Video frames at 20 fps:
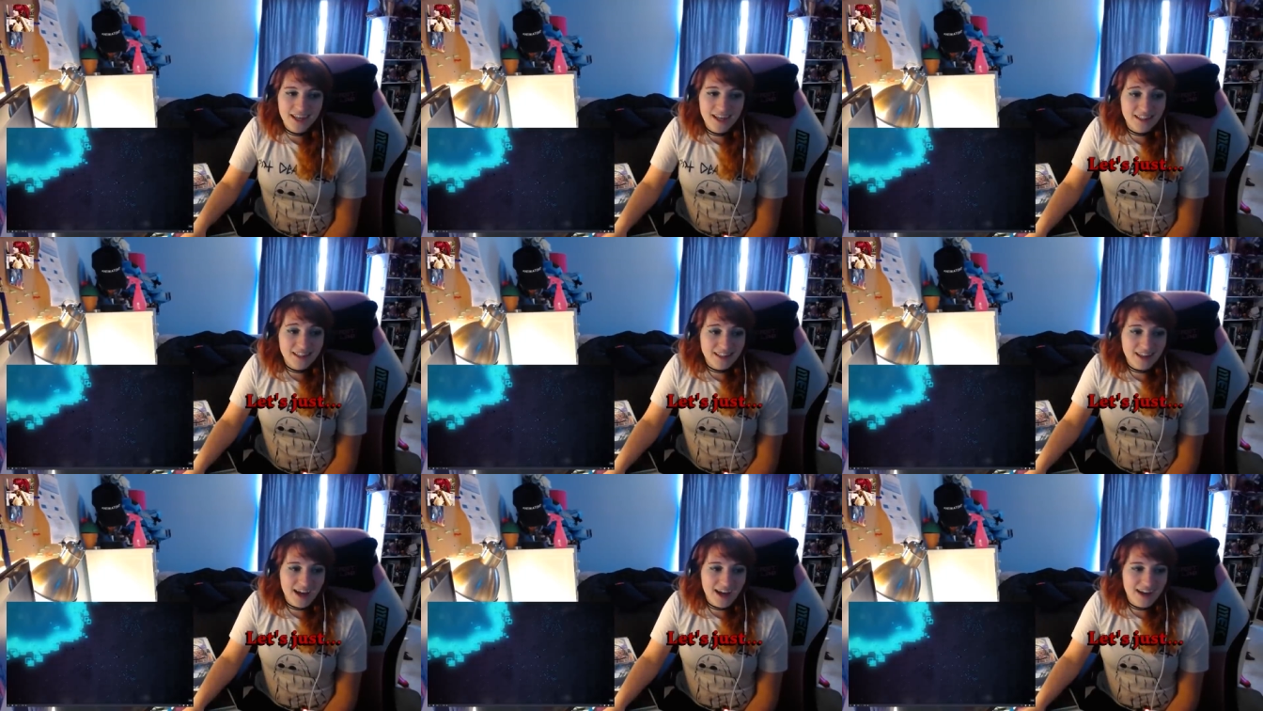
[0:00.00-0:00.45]

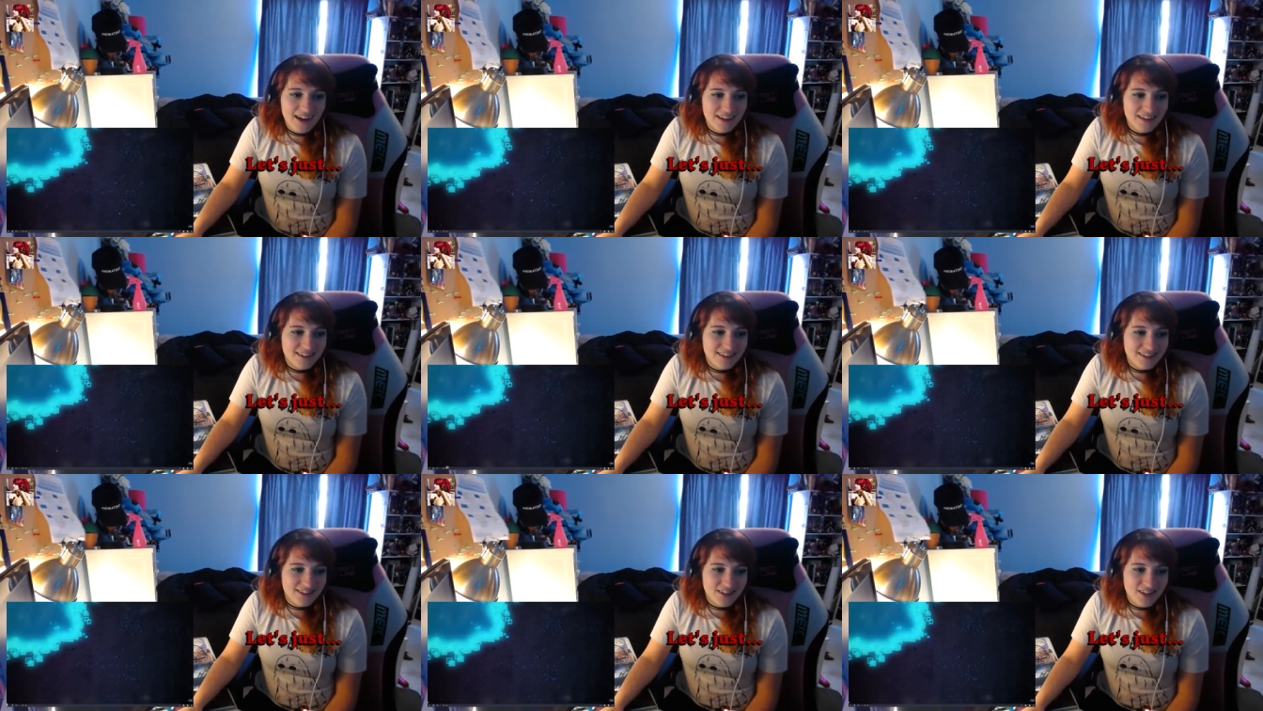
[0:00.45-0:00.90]

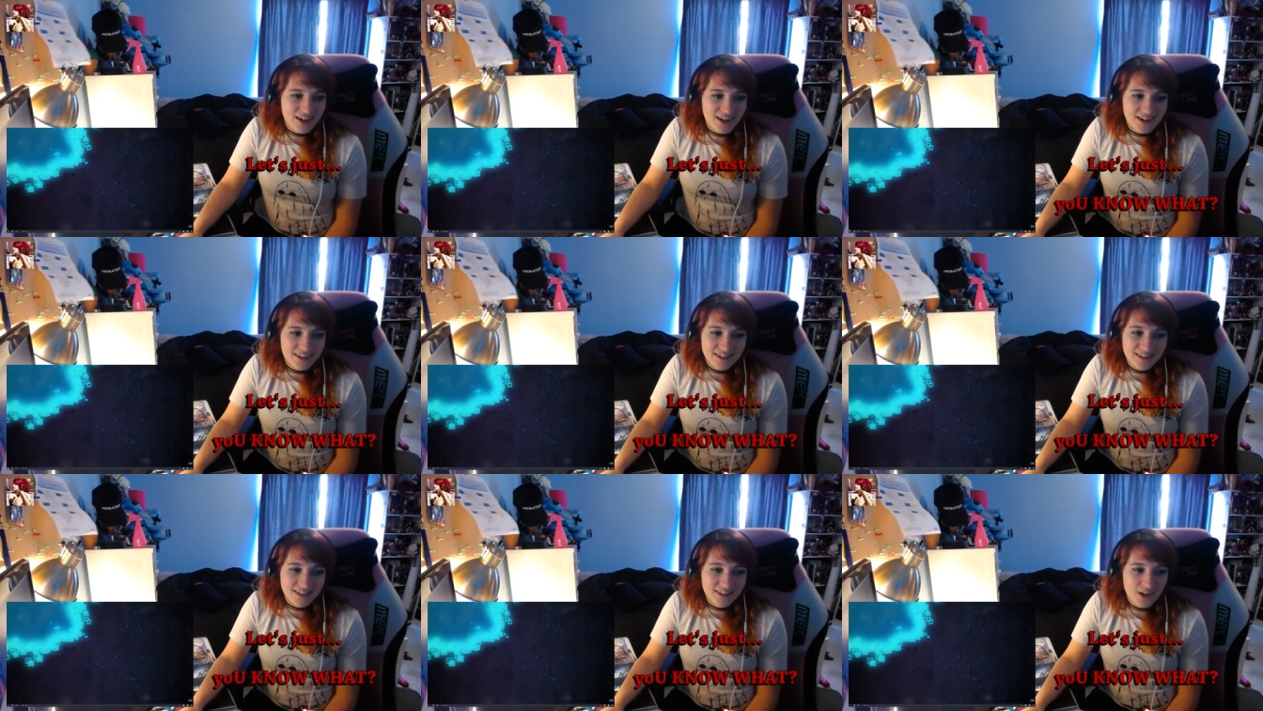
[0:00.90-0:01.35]
Let's
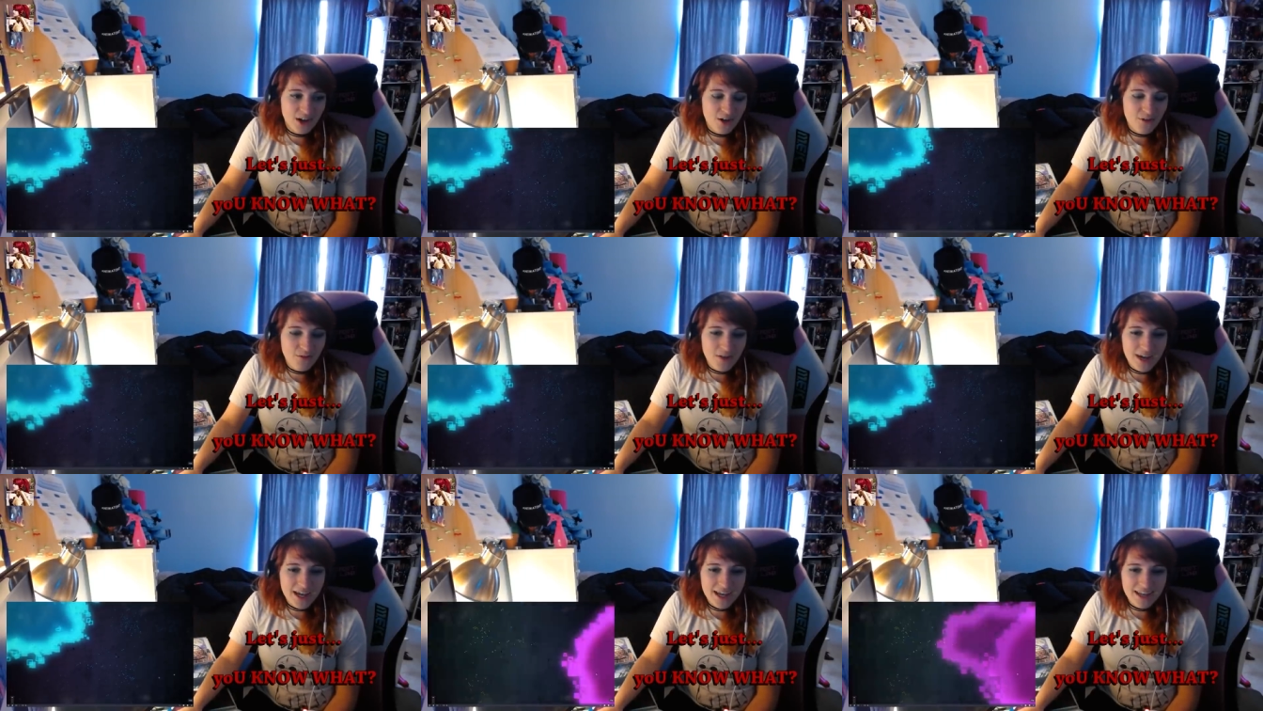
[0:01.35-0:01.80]
just, you know
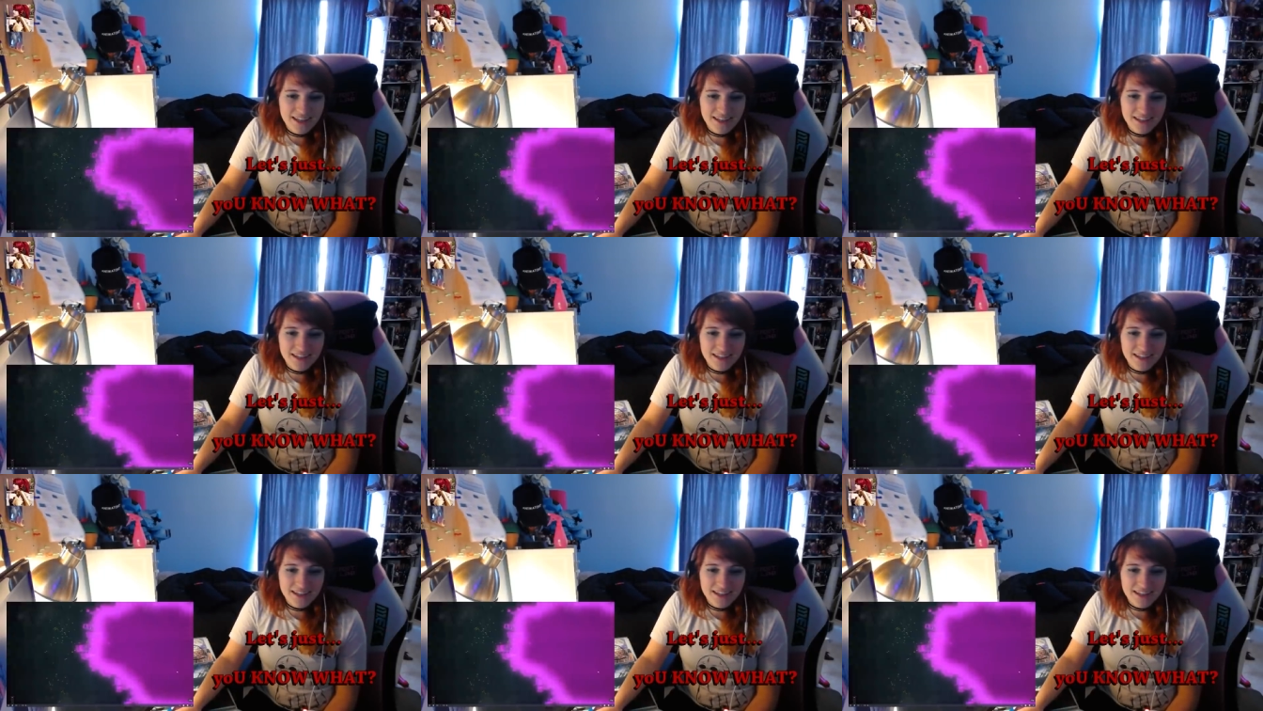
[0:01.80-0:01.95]
what?